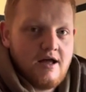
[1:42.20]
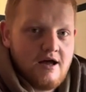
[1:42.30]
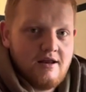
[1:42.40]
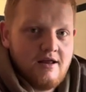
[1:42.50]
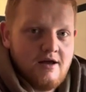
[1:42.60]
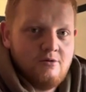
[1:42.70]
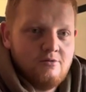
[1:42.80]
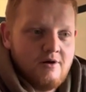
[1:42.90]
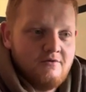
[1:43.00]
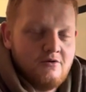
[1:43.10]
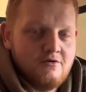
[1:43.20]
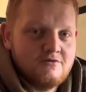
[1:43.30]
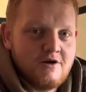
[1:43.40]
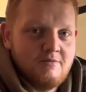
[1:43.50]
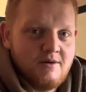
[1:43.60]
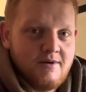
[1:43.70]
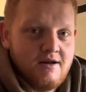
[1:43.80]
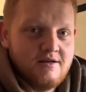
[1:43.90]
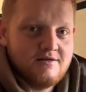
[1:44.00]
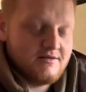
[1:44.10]
how the hell have you got so many
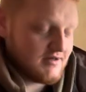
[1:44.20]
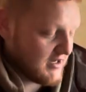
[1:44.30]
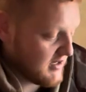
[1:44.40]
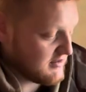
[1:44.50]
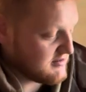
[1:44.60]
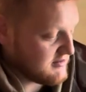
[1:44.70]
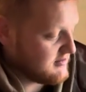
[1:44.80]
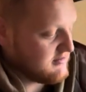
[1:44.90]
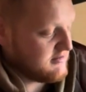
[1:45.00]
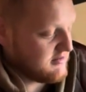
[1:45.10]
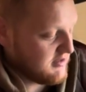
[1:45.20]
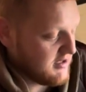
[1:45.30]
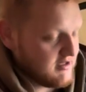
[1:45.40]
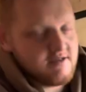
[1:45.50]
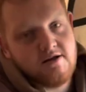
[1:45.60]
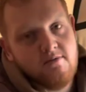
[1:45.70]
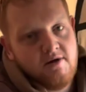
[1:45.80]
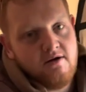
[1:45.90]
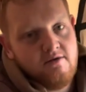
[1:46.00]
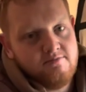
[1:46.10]
pellets? And in this tub
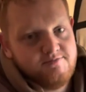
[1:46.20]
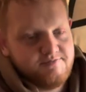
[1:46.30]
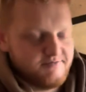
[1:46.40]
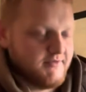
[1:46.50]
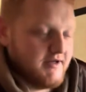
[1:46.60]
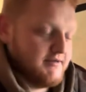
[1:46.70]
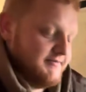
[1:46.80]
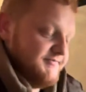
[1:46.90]
here, yeah,